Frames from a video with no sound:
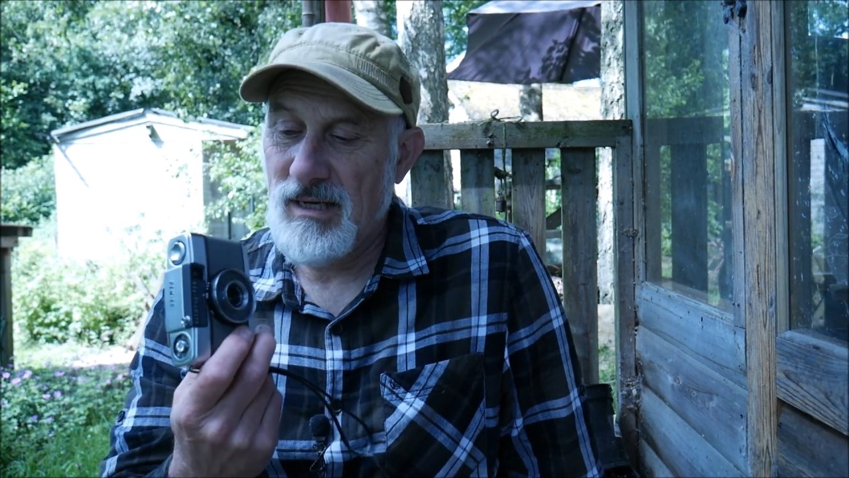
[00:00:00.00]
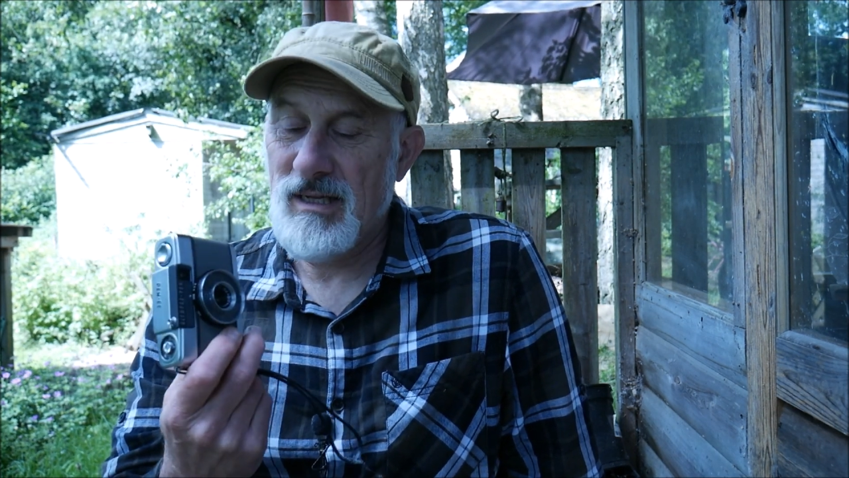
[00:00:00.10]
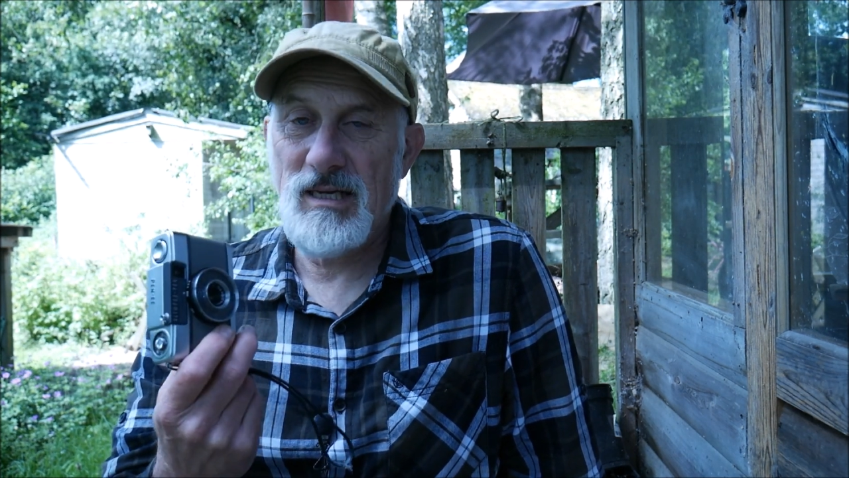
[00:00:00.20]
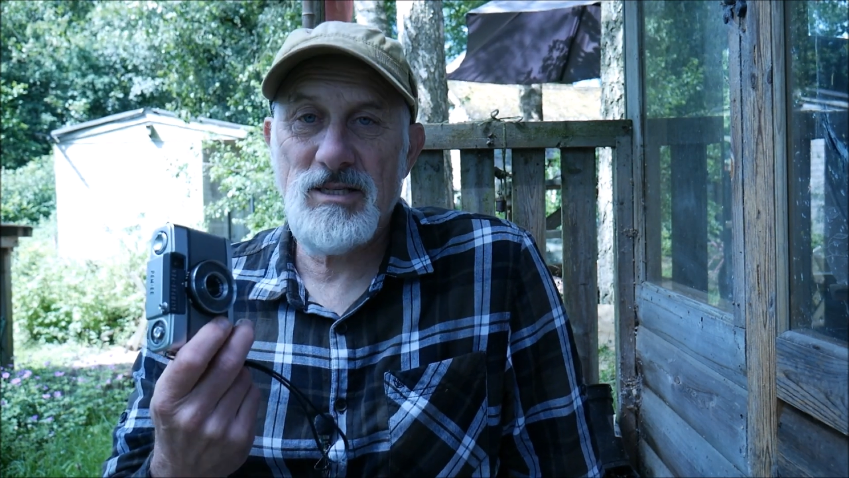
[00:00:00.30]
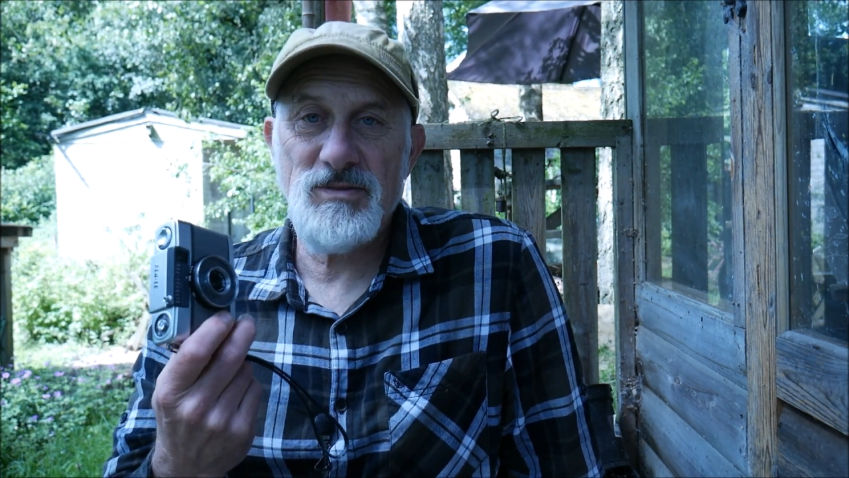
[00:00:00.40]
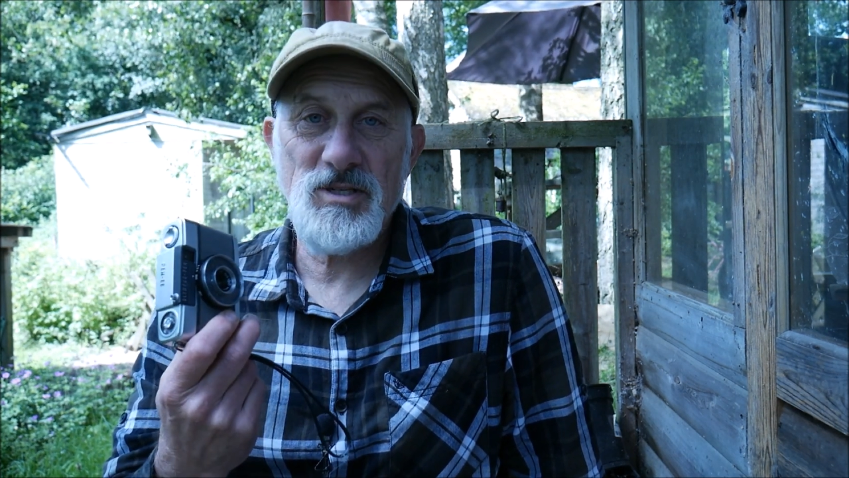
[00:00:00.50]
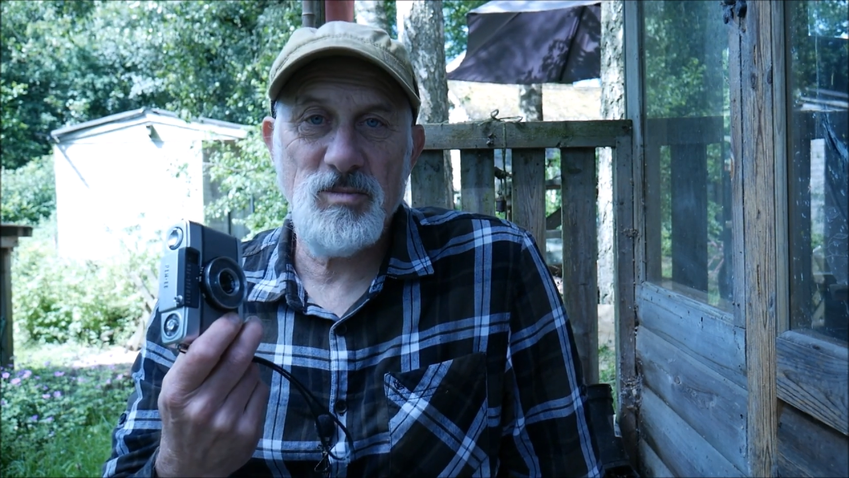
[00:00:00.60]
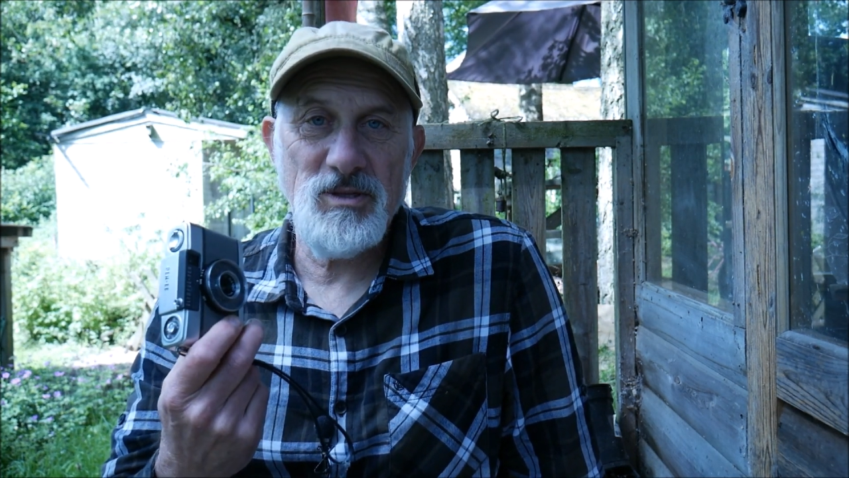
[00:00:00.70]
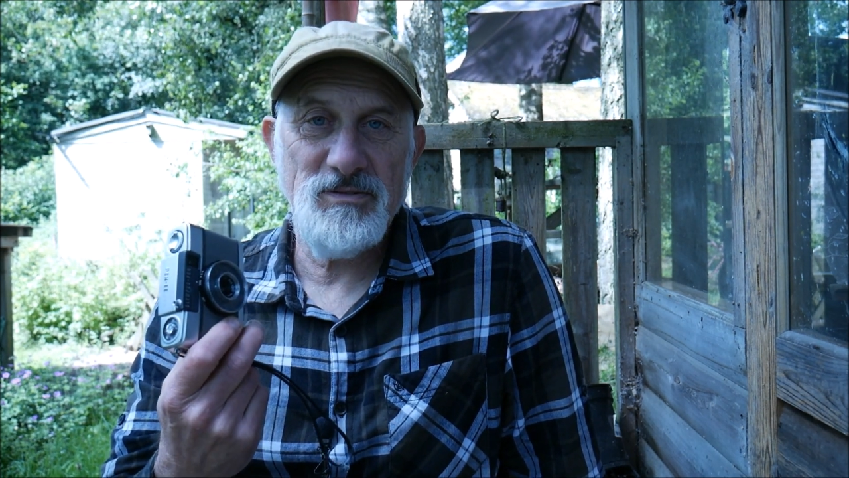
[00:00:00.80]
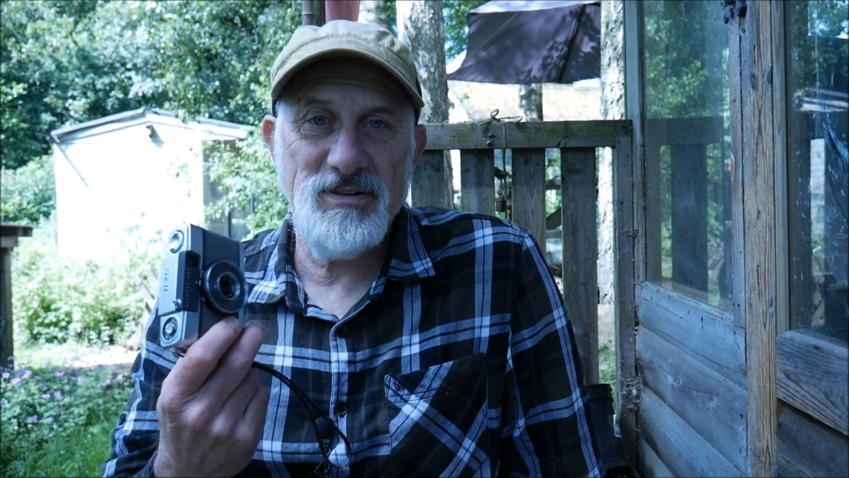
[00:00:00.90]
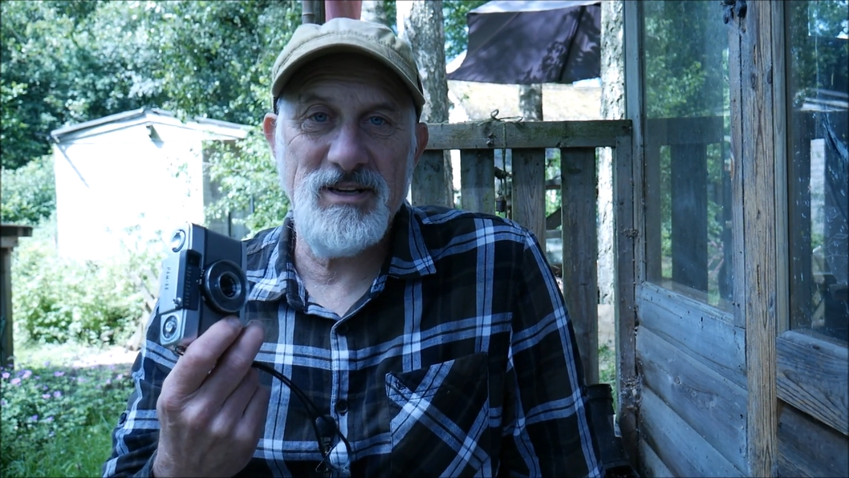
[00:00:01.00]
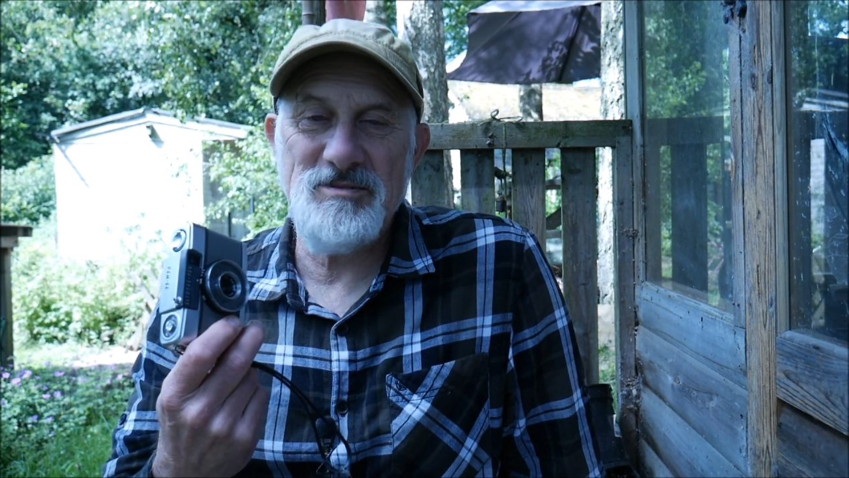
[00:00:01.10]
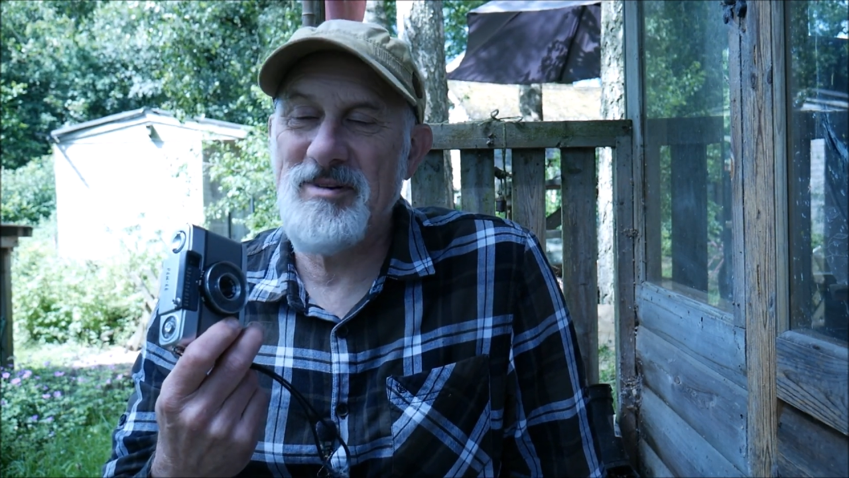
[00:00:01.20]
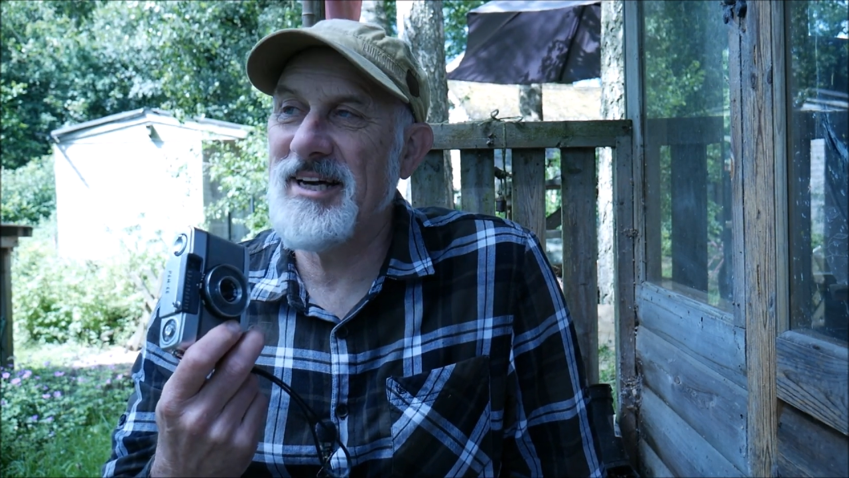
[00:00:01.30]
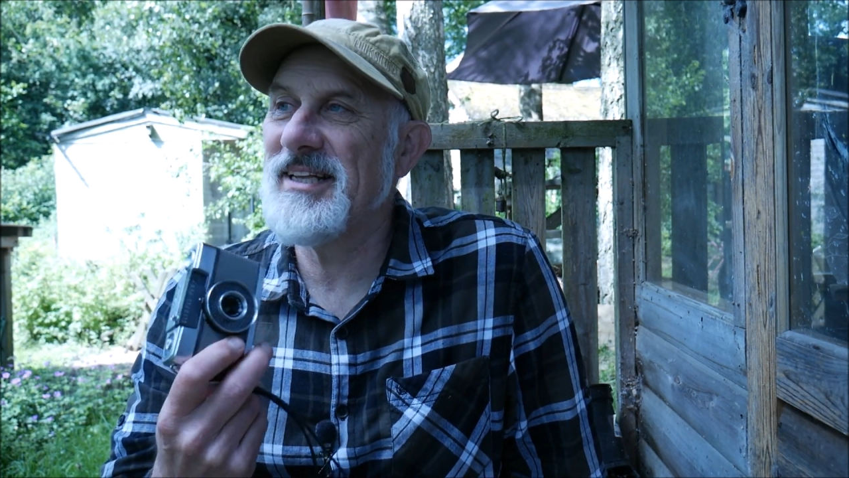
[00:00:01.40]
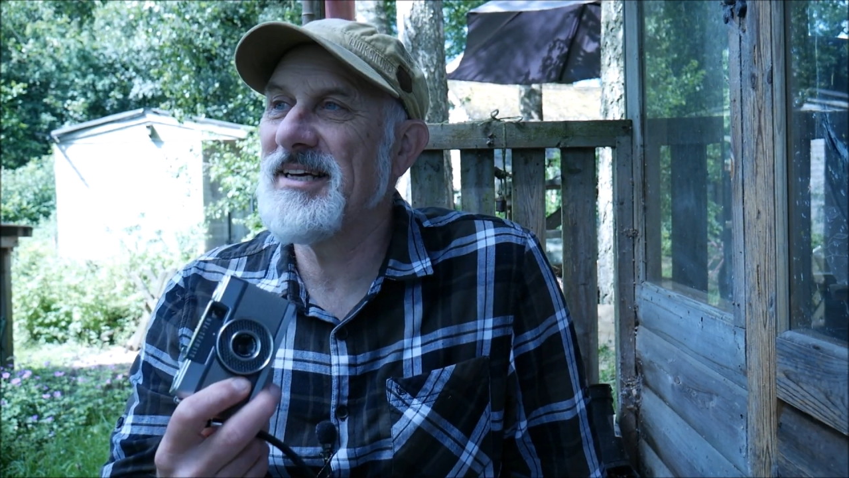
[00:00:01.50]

and as I've just put the film in,